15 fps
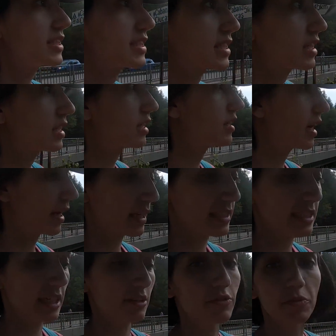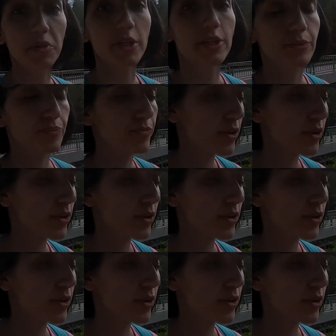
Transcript: So I can see it from here.